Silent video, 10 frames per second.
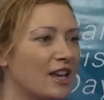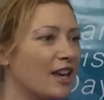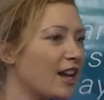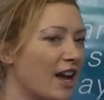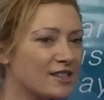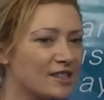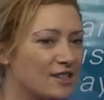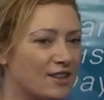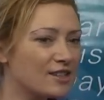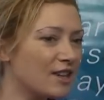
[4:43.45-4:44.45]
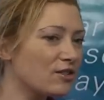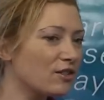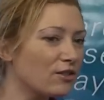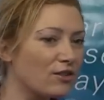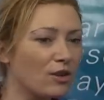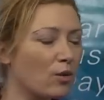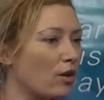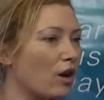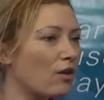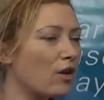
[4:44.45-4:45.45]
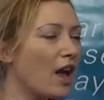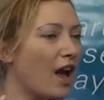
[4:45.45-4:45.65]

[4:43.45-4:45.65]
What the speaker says: getting access to this, that or the other thing, or